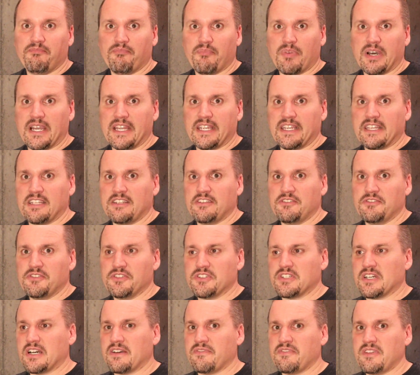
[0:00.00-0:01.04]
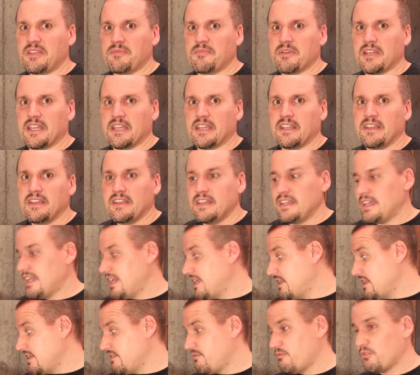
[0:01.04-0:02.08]
buying it used off eBay.
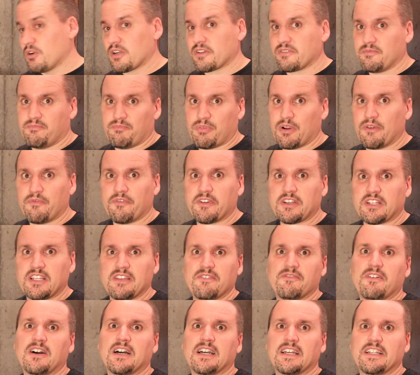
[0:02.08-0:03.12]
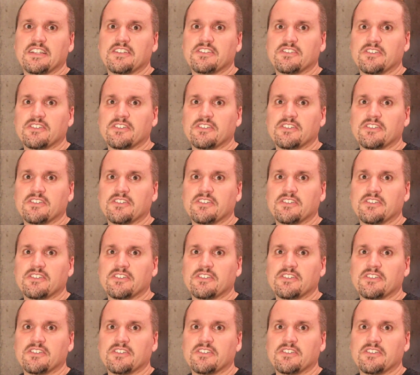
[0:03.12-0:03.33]
And they've worked perfectly fine.